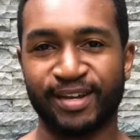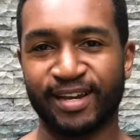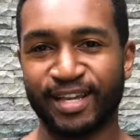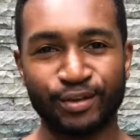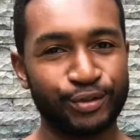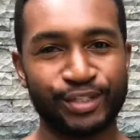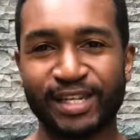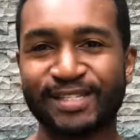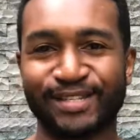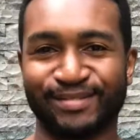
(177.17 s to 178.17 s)
And then you just
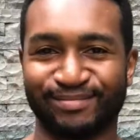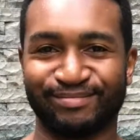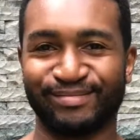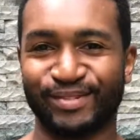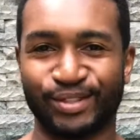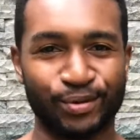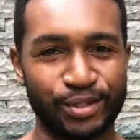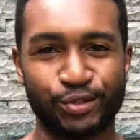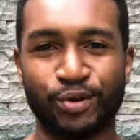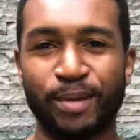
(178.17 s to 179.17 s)
listen. Don't
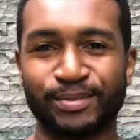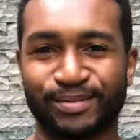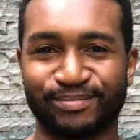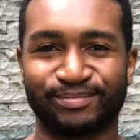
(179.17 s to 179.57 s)
interrupt.